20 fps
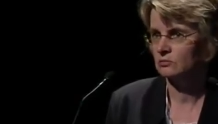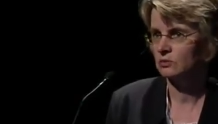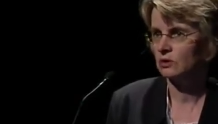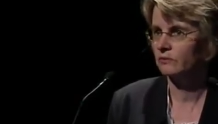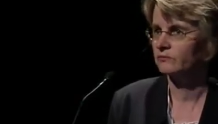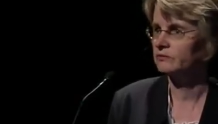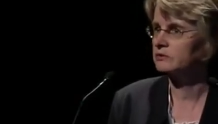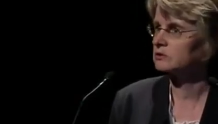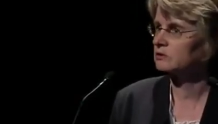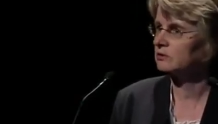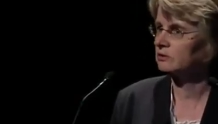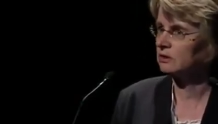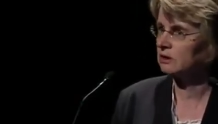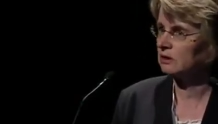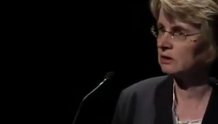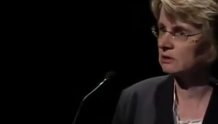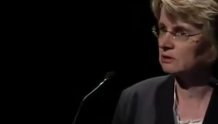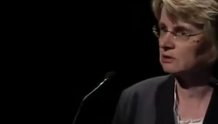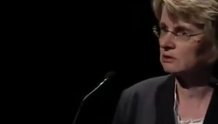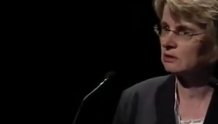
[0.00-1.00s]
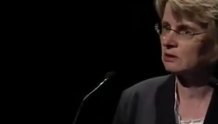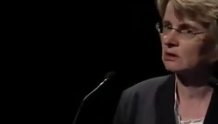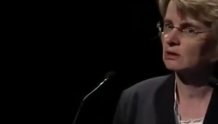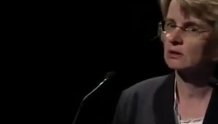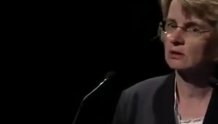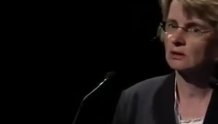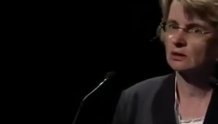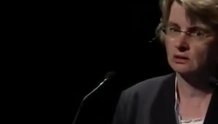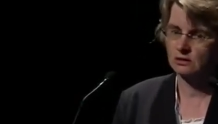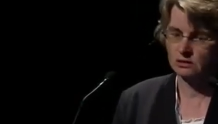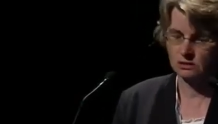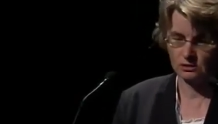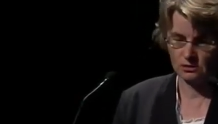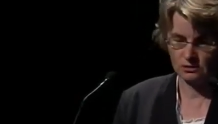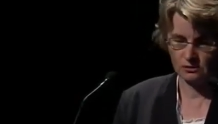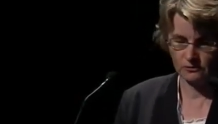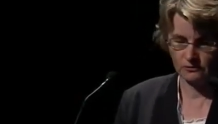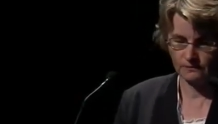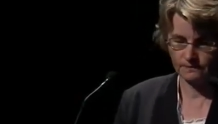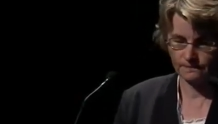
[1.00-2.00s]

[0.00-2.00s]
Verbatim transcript: If it's not needed, it can go.